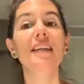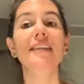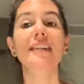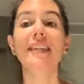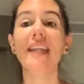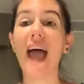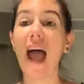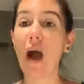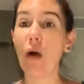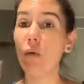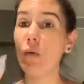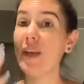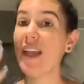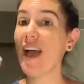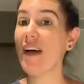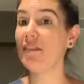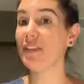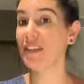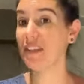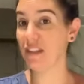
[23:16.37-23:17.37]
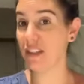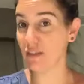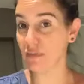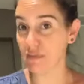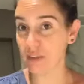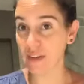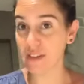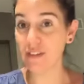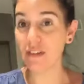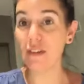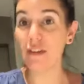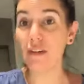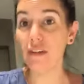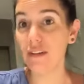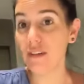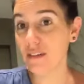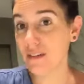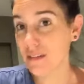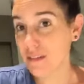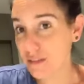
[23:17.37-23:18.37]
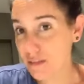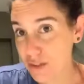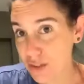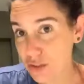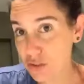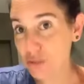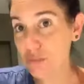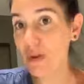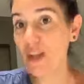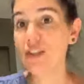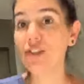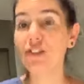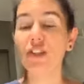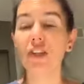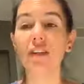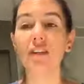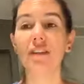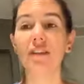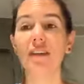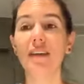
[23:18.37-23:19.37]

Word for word: now we have a different situation.